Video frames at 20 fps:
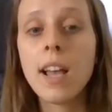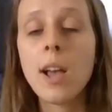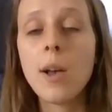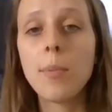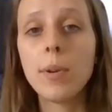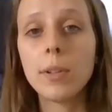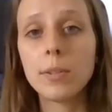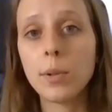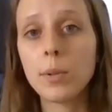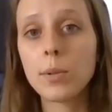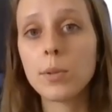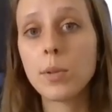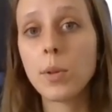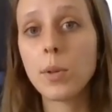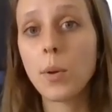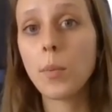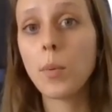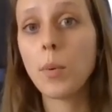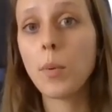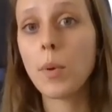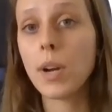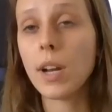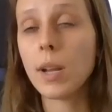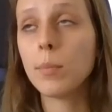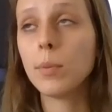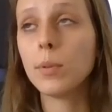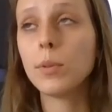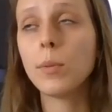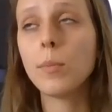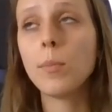but also we were
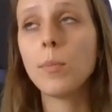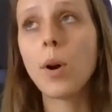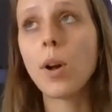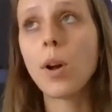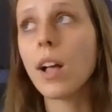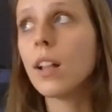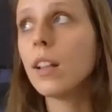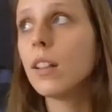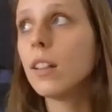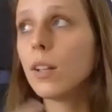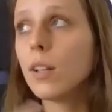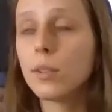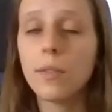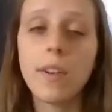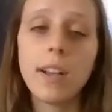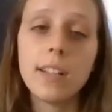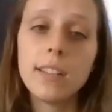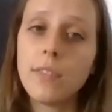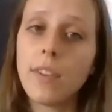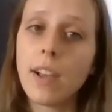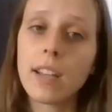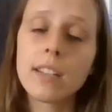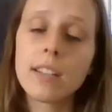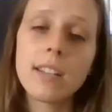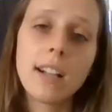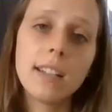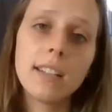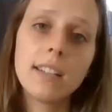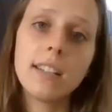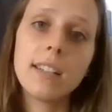able to mock a lot of other
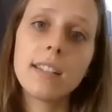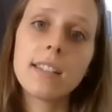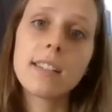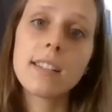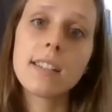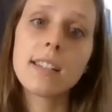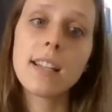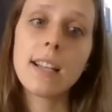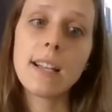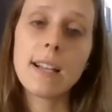functionalities.